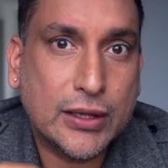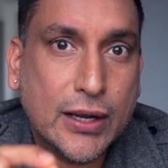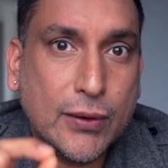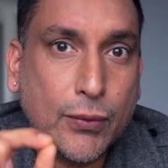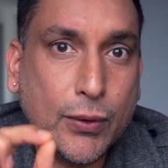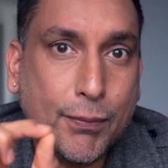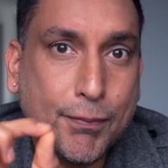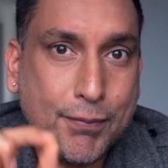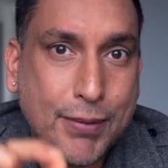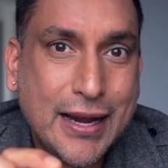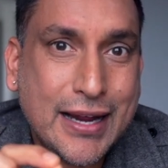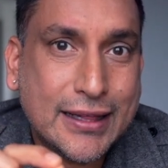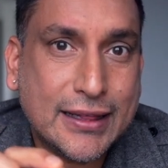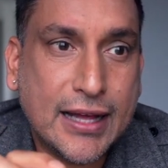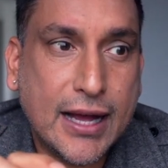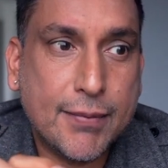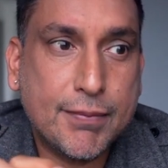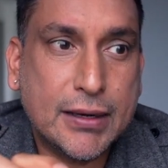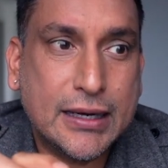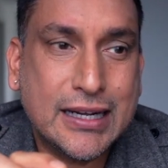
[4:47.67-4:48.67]
They will pick
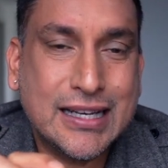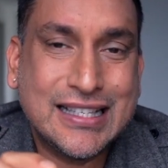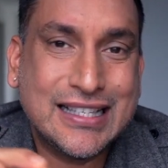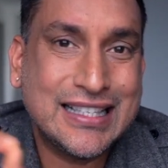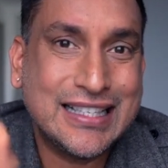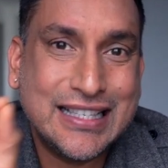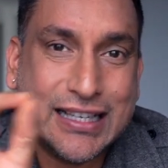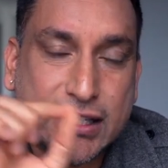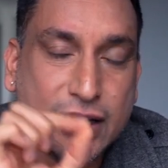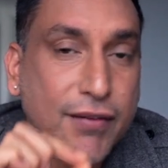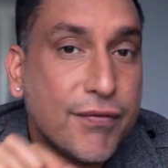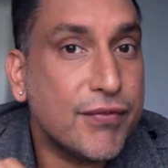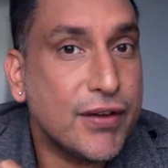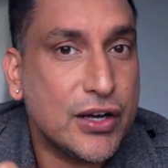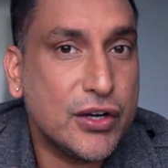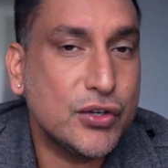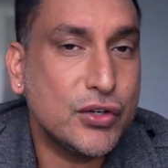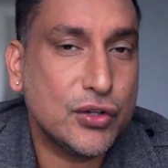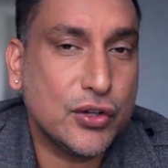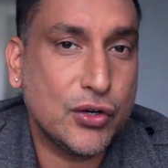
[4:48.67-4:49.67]
that because it doesn't
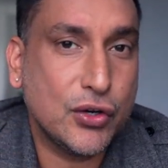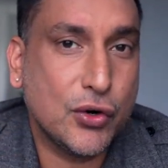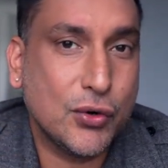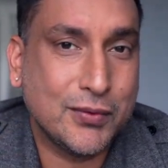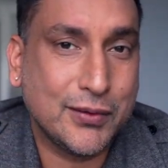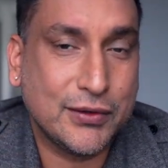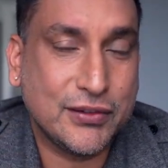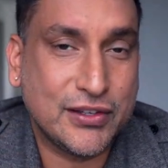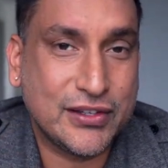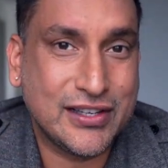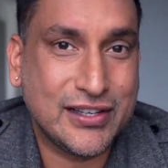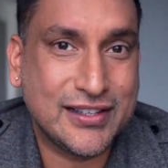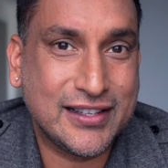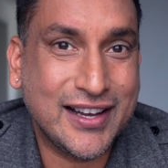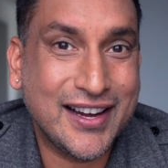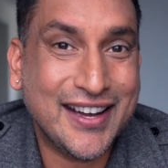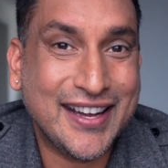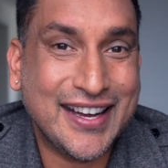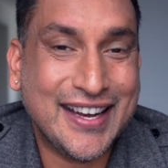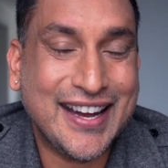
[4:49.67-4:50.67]
fit into the norm of the
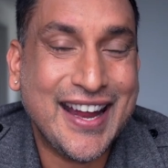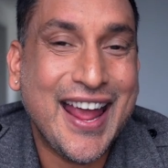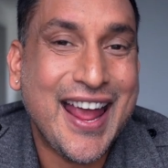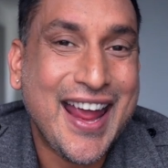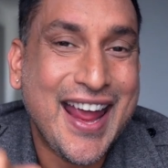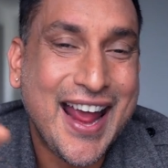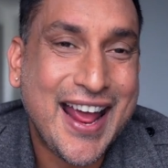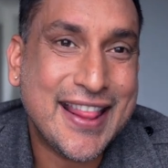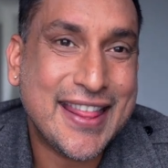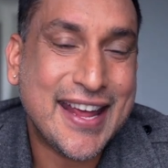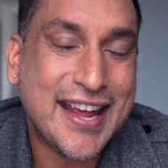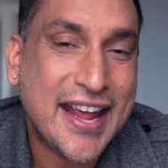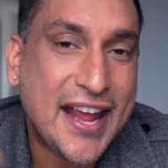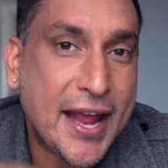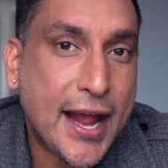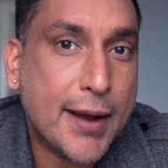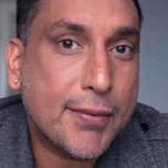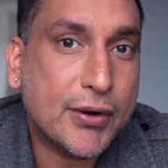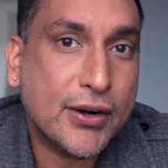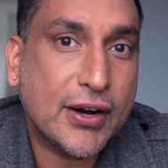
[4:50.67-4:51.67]
society, and they
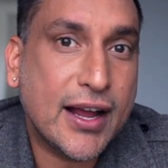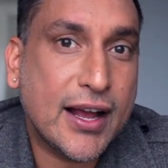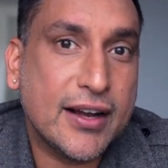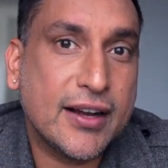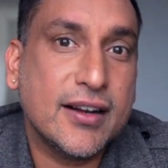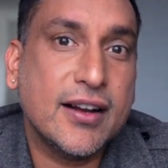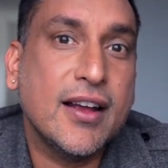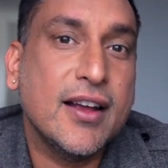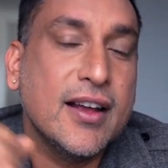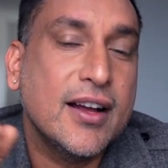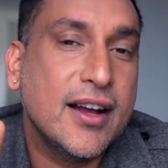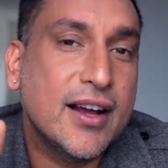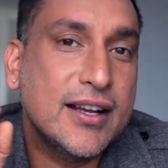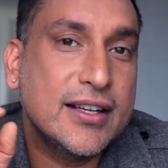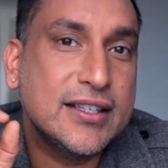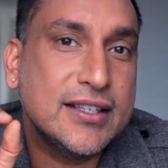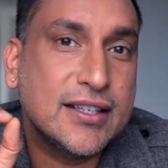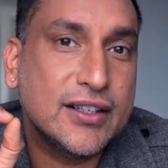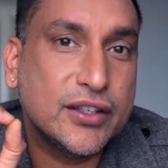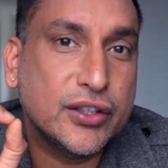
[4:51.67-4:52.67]
hammer at it
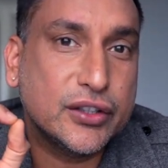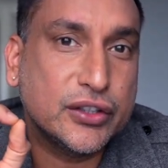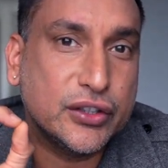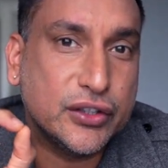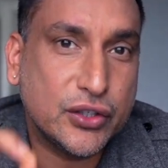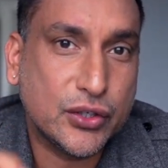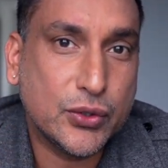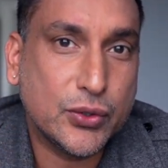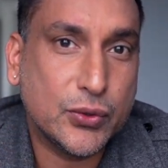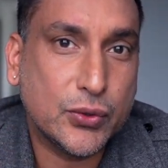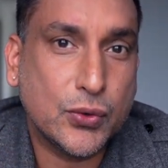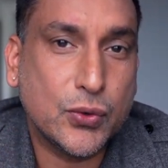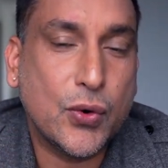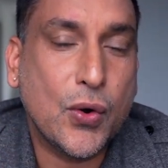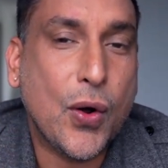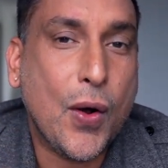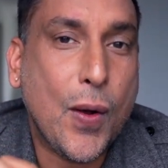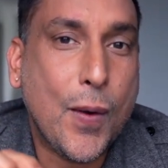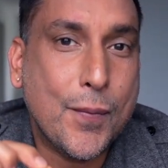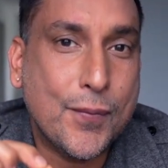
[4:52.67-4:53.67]
until you
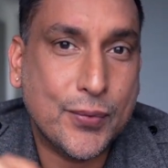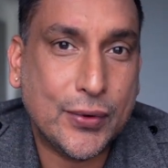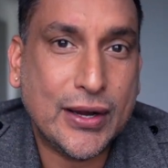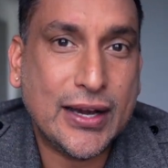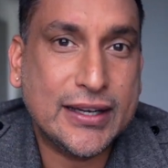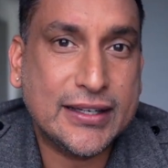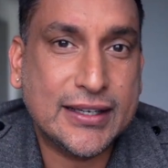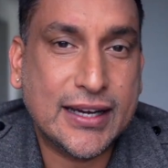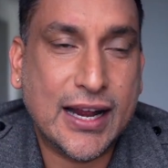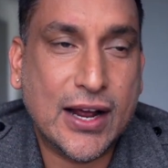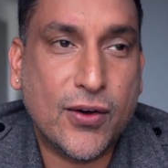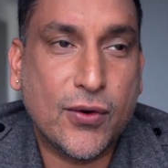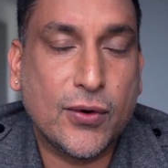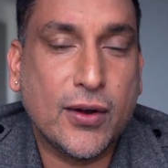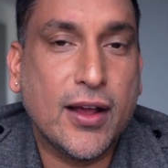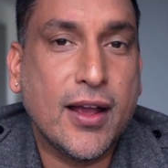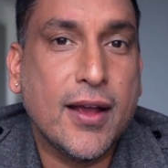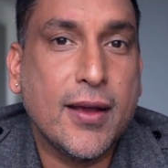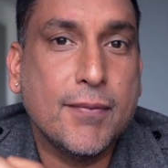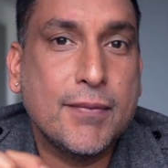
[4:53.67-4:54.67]
break down,
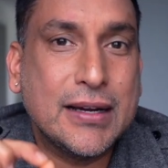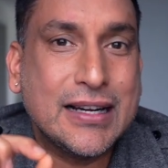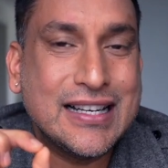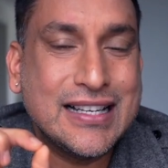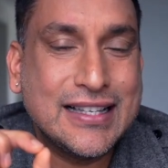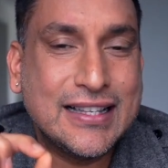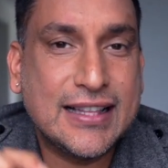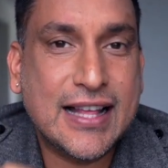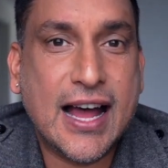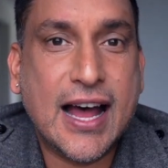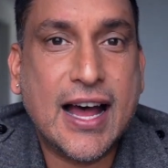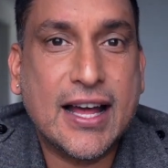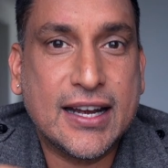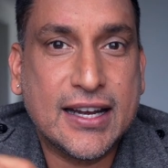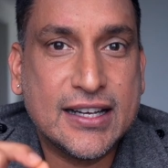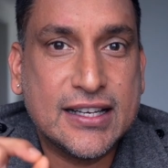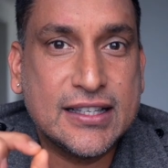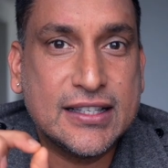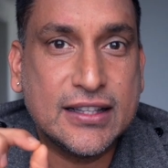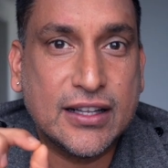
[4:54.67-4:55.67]
because
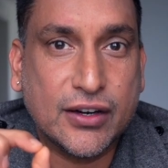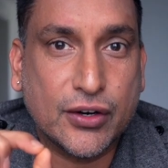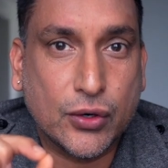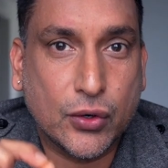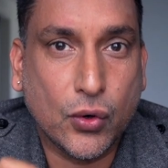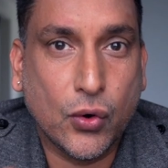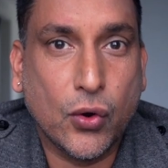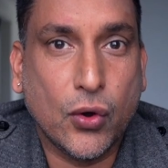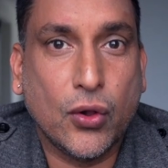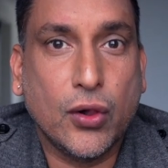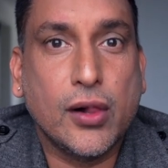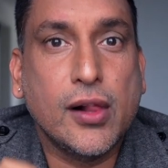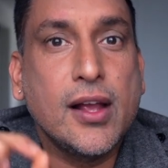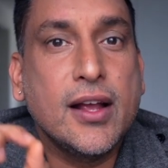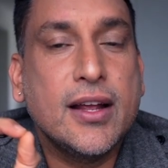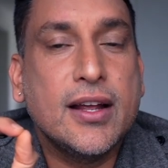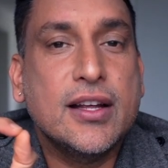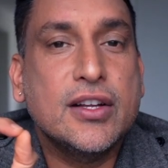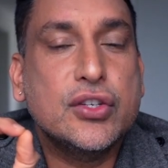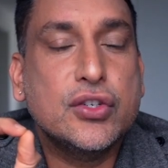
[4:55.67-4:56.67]
that is their goal,
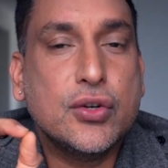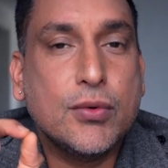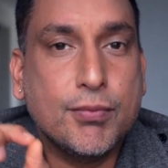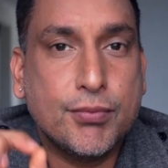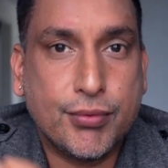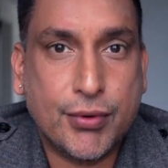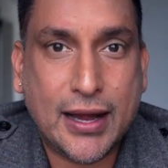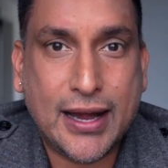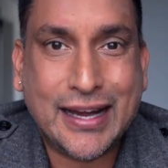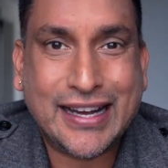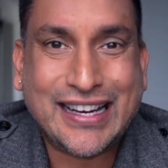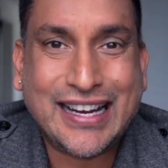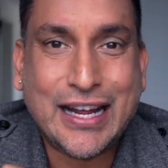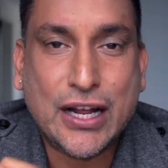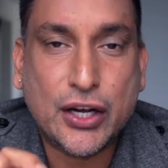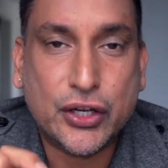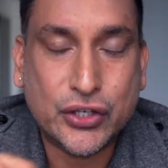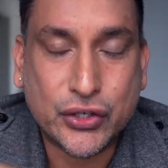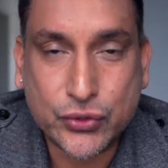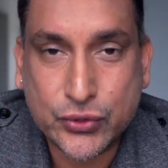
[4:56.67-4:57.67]
is to break
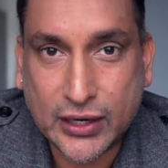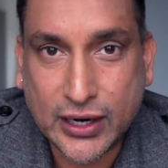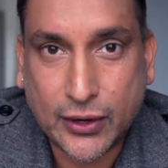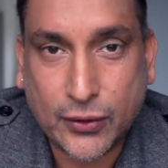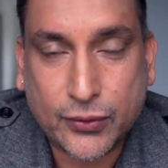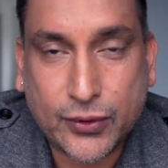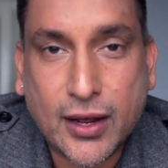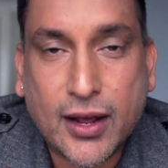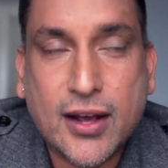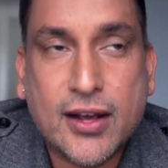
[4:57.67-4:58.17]
you down.